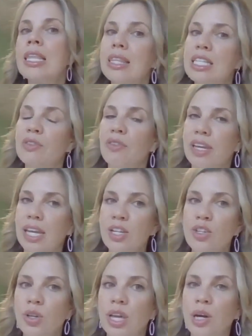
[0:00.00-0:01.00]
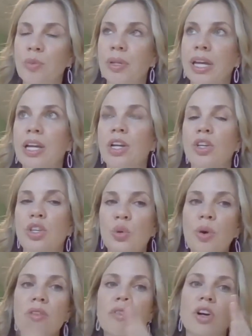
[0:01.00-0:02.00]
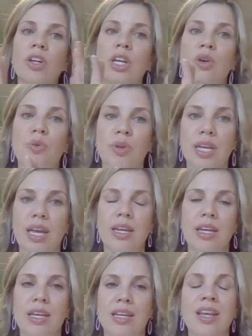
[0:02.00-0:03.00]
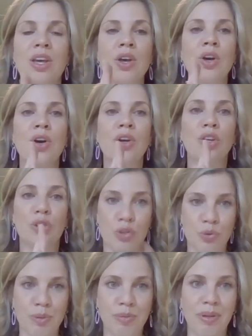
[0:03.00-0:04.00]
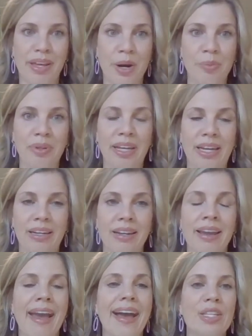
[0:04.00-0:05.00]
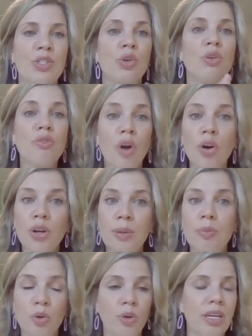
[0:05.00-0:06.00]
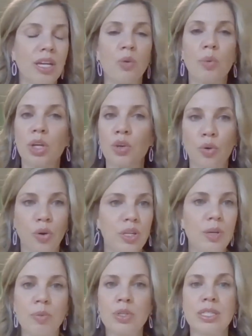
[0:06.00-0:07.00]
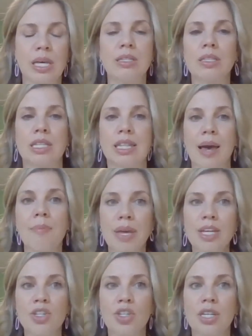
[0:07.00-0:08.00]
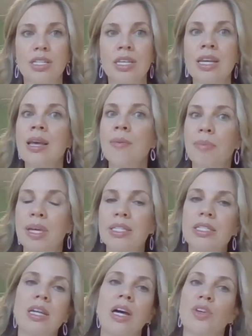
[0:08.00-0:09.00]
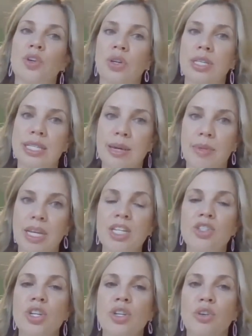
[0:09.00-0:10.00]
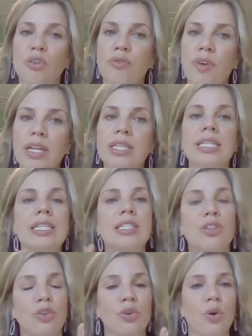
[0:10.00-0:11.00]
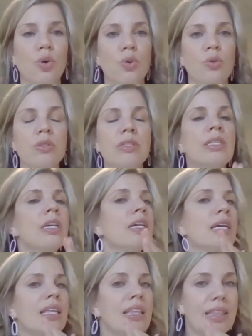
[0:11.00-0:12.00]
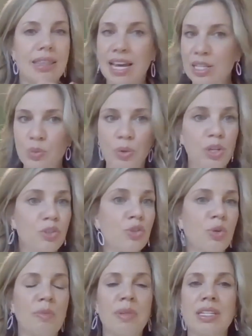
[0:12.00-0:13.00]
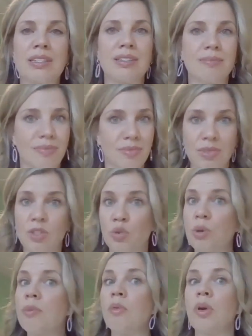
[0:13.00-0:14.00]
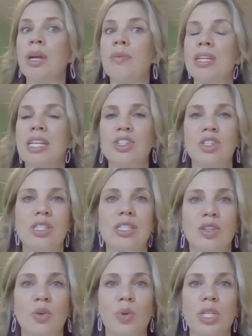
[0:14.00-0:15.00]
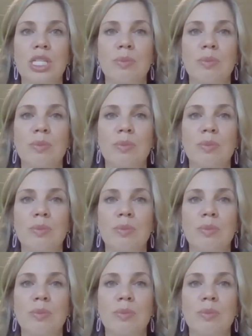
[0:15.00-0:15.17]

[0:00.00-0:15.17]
this financial care plan, you have already created your treatment care plan. And so you've already created what you're going to present to that patient based on your examination, your findings, their goals. That's what your treatment recommendations is going to